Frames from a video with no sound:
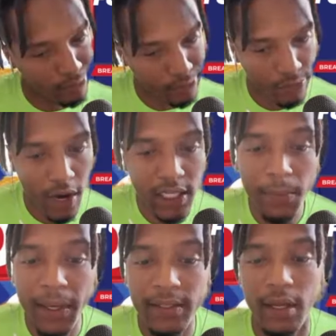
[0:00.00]
Rest in
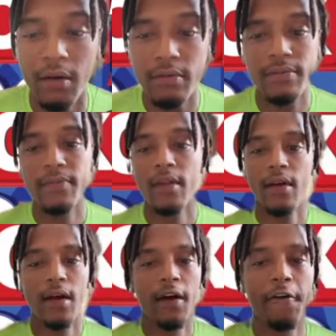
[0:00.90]
peace, though.
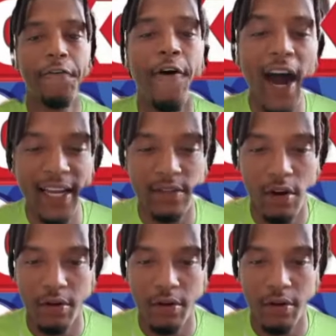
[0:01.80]
Fuck is wrong.